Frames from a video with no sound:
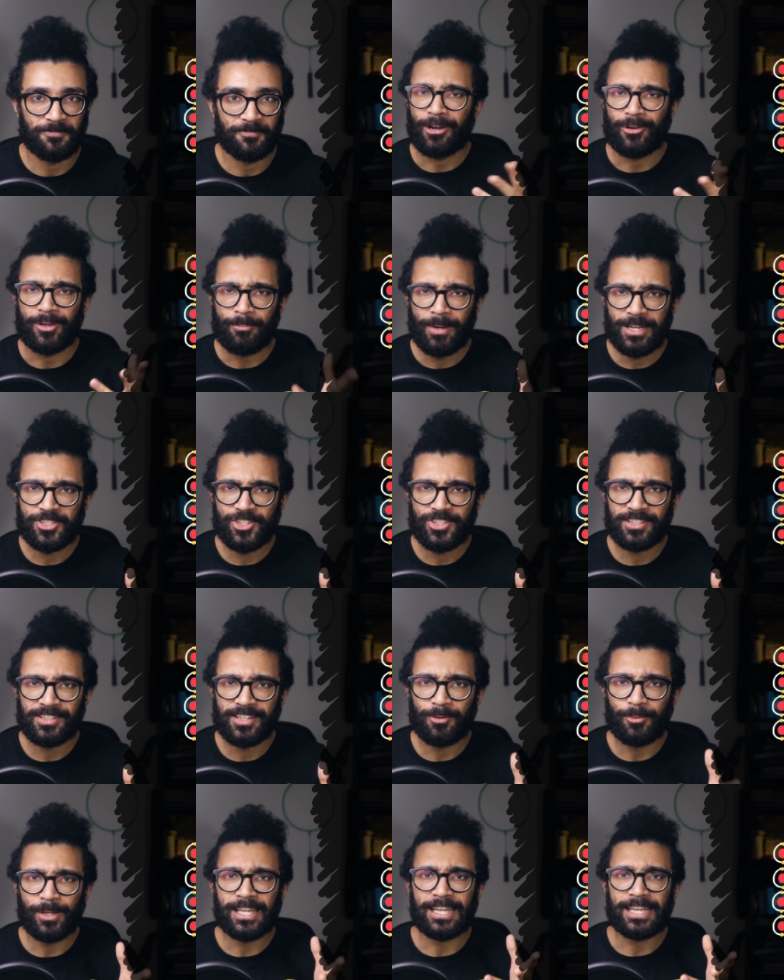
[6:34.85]
Now
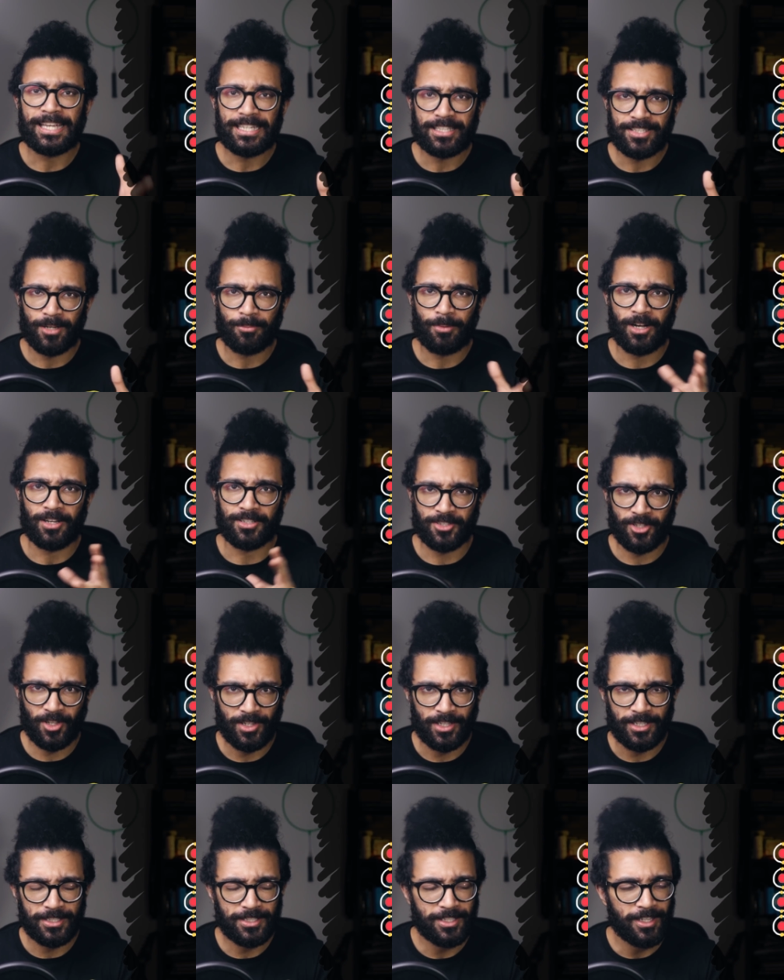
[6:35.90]
imagine that we heat up our
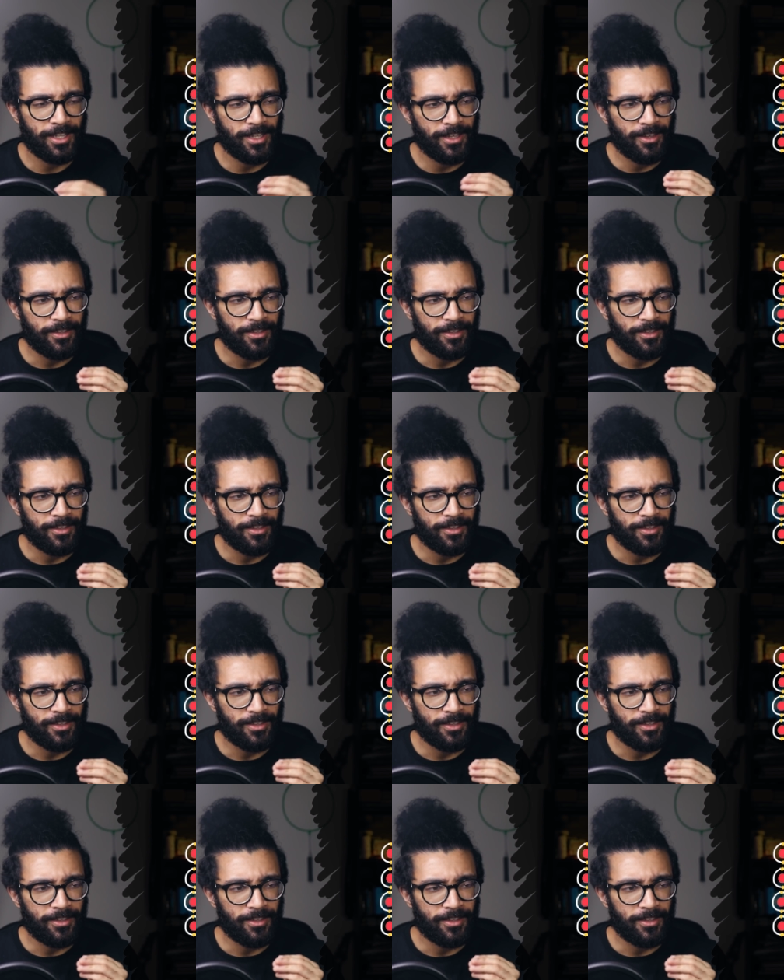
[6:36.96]
solid,